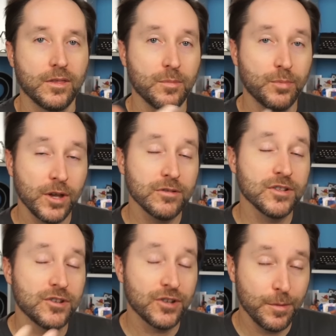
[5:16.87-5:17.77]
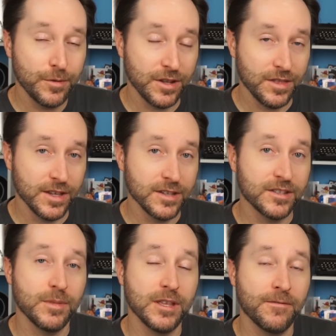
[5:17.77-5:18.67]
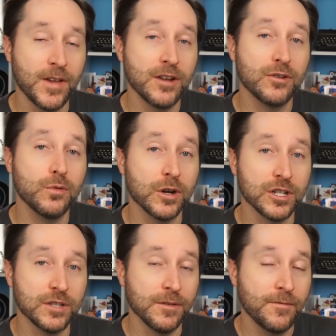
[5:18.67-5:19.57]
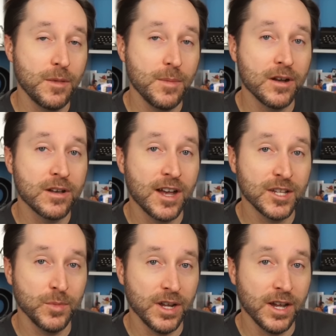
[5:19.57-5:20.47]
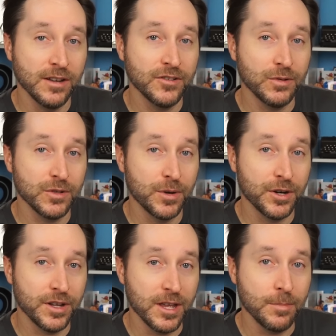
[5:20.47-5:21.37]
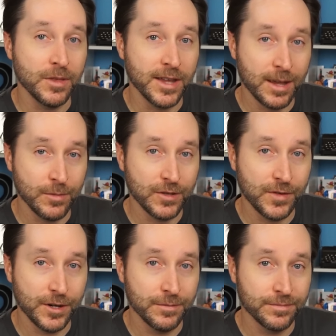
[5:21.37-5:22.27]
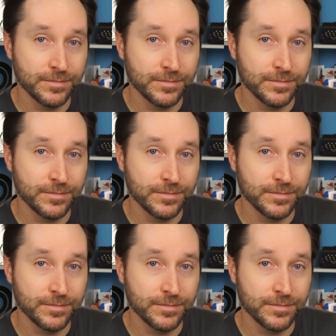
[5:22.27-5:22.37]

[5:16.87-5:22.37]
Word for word: The brothers interpreted this to be the final words of a female cosmonaut as she was burning up in the atmosphere.